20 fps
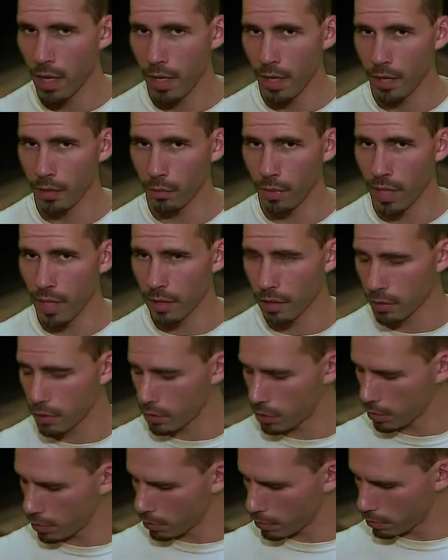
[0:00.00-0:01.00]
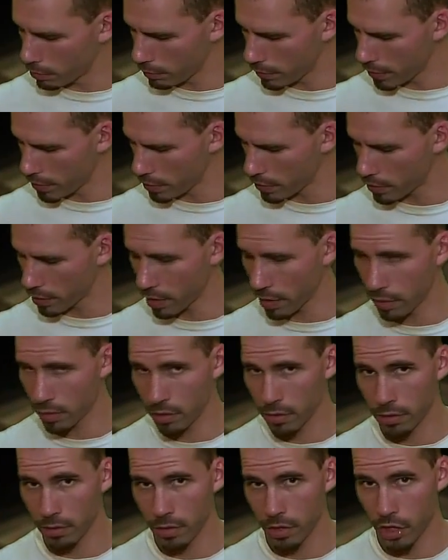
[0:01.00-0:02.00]
And what I can do is
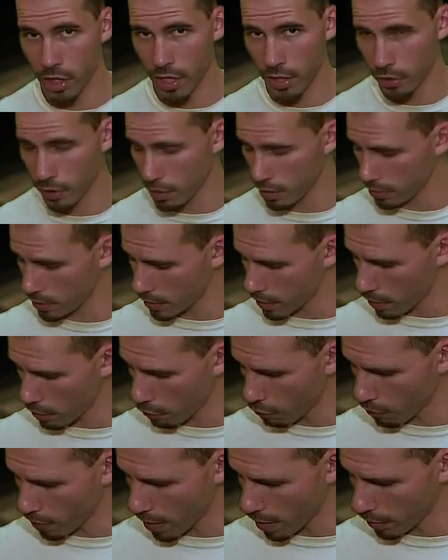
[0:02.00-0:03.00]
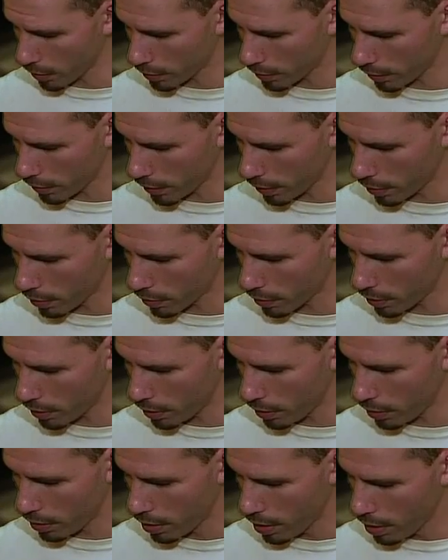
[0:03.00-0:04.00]
change the sound by clicking on
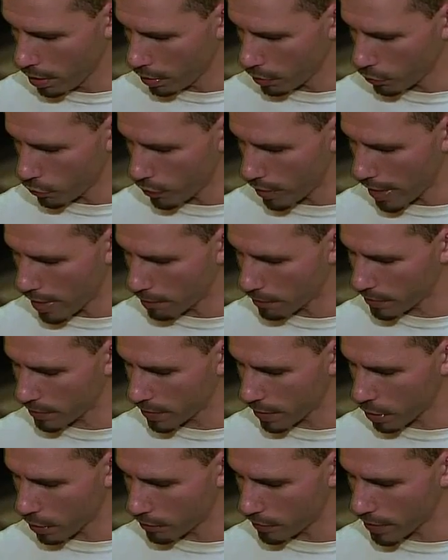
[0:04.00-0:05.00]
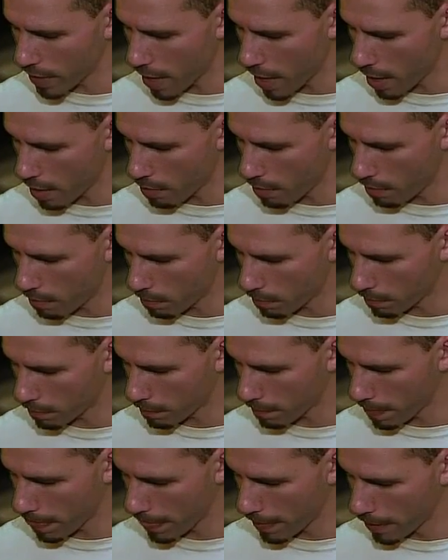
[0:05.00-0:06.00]
the Reamp Setup tab.
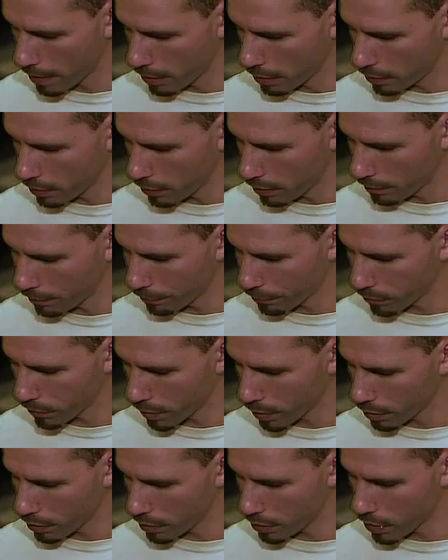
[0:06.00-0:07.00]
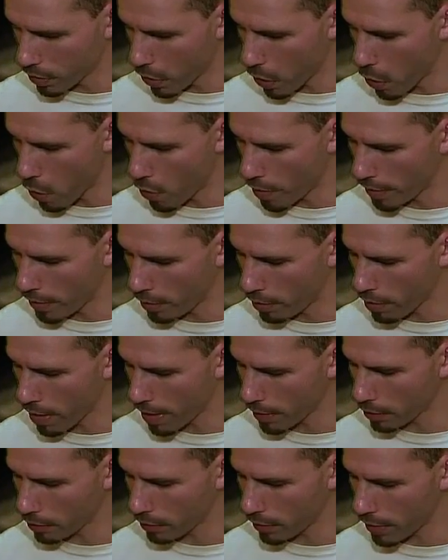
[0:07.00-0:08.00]
So here
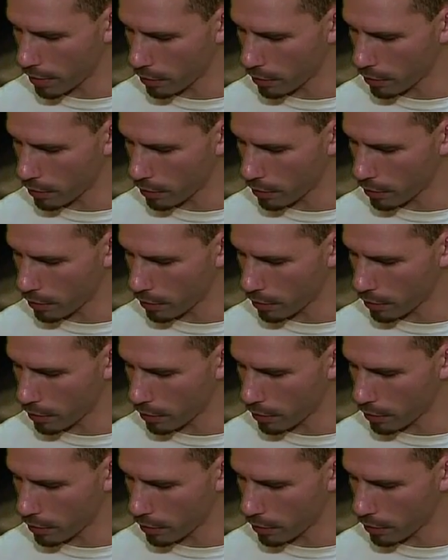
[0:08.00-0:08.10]
I can